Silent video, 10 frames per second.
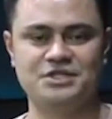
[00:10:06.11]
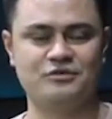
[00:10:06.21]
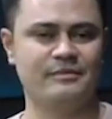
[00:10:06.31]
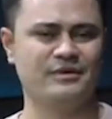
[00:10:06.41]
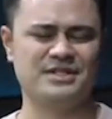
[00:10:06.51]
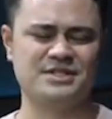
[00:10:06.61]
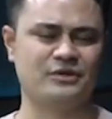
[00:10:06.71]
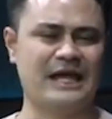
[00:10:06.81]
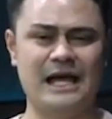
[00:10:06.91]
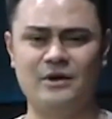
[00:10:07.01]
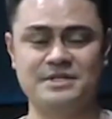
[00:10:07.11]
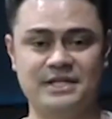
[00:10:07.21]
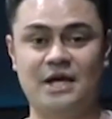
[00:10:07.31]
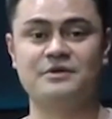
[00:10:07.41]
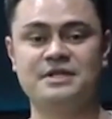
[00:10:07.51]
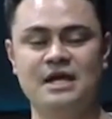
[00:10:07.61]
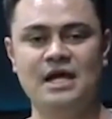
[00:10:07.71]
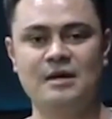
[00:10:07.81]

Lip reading: I just remember it just took hours and hours